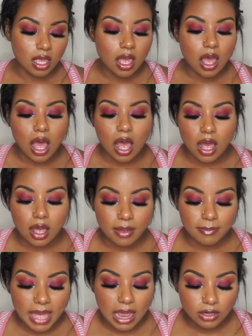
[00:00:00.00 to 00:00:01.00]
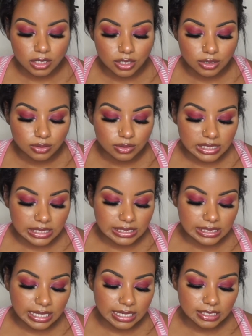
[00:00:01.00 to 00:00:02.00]
how to use, it
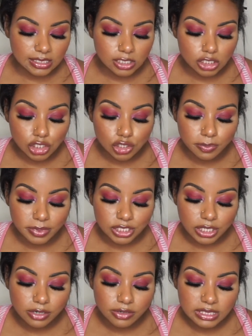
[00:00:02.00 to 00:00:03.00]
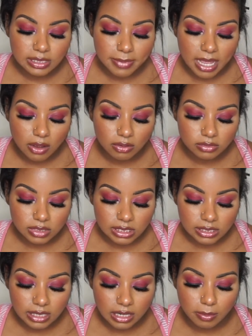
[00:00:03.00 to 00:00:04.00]
states, scoop a generous amount
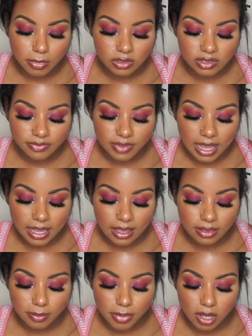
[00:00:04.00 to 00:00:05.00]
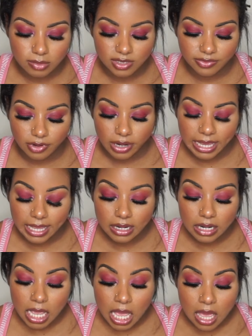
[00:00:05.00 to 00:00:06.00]
and emulsify in the palms of your
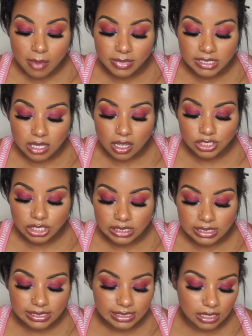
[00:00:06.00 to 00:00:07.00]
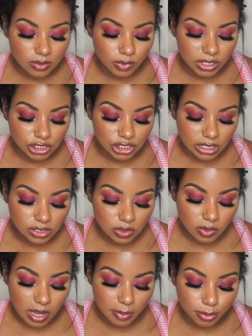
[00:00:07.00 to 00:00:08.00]
hand. Massage into skin with
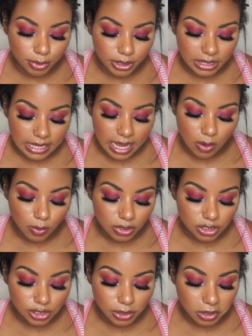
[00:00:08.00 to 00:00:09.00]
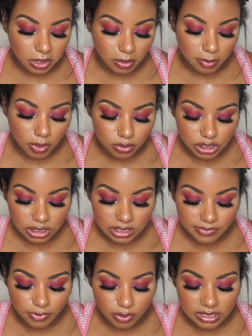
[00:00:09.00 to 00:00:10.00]
gentle upward and outward circular motions.
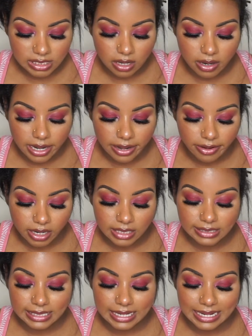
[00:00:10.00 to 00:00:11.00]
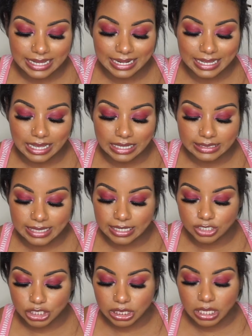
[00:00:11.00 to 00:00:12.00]
Focus on areas needing
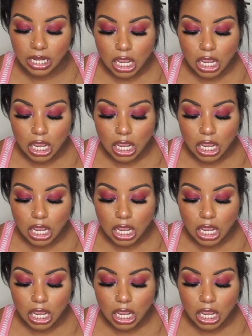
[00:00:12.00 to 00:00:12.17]
attention.